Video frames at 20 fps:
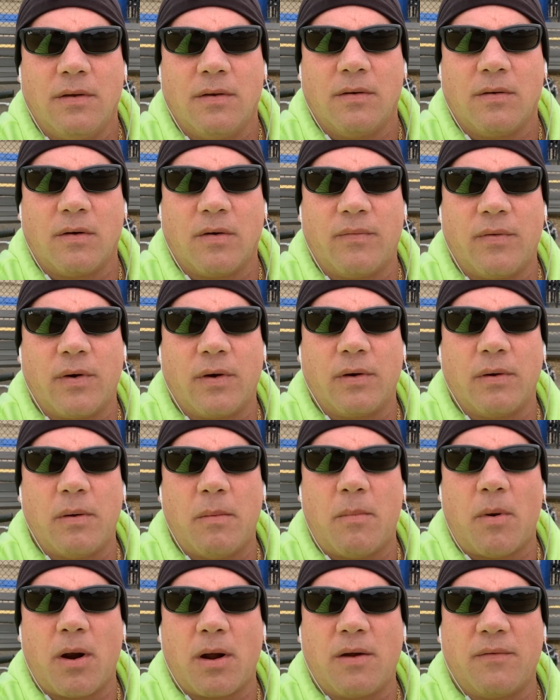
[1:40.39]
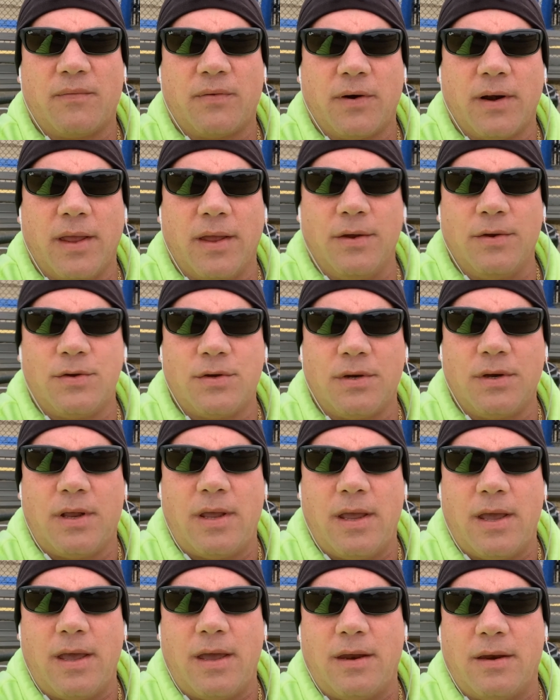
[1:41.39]
Or if you're in the market for an engine
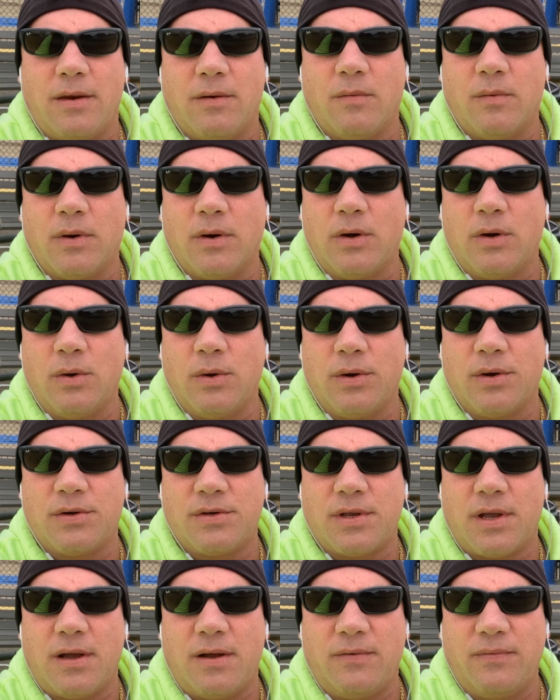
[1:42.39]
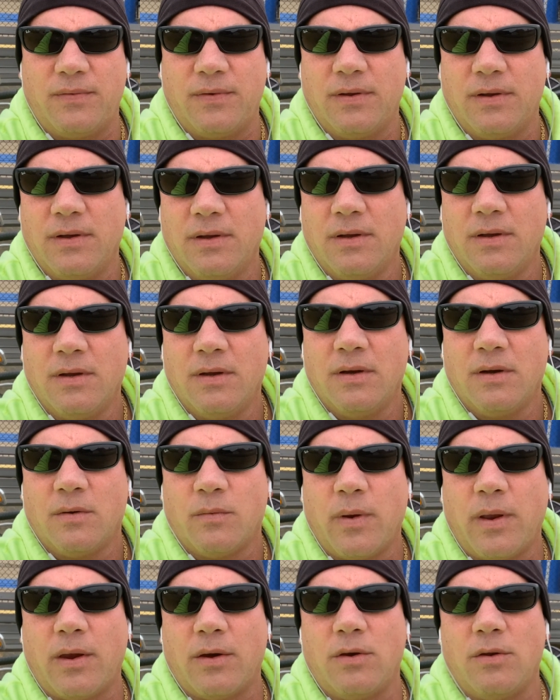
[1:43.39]
kit and want to do it yourself,
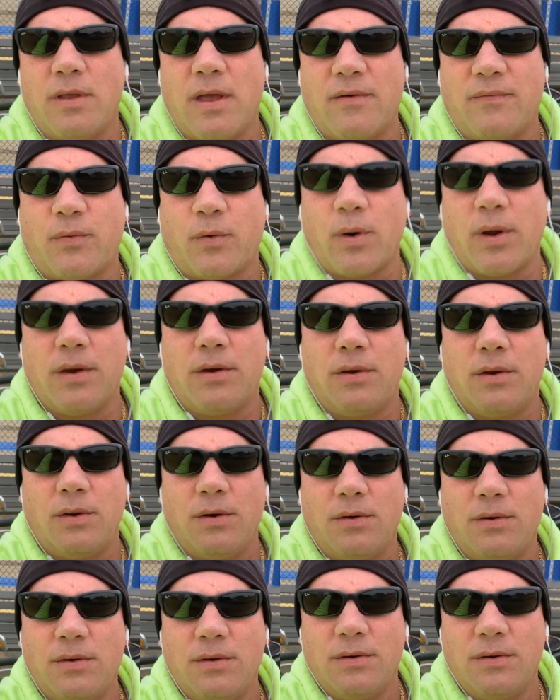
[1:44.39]
we can do that for you too.